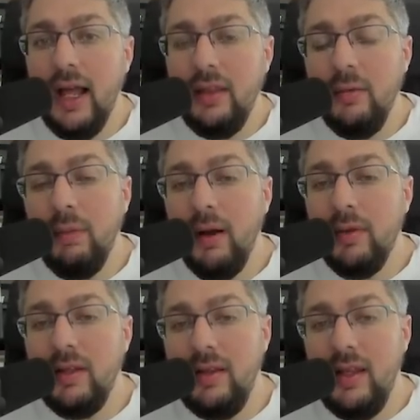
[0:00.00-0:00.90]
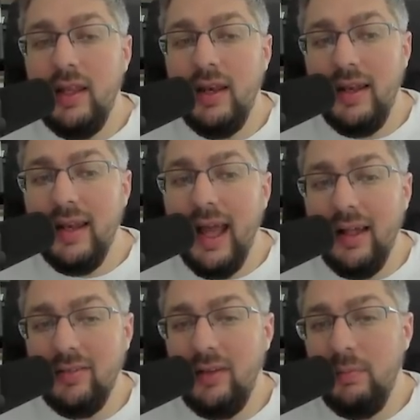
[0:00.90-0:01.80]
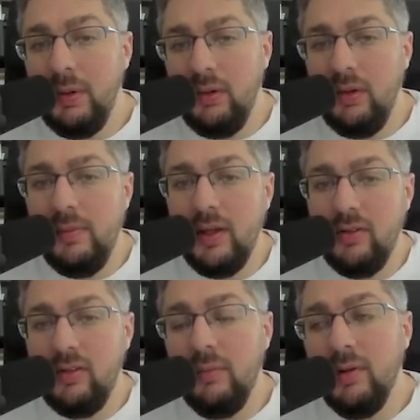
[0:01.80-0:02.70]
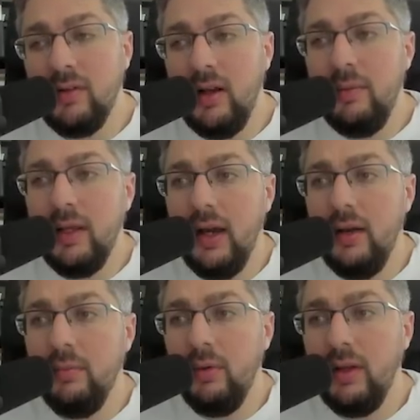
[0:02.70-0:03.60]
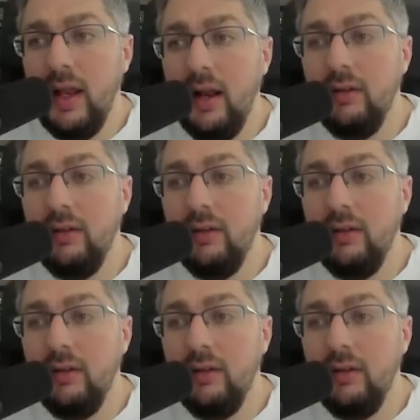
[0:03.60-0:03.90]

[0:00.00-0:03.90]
I think you probably need Nasty purely because someone's got to be kind of more that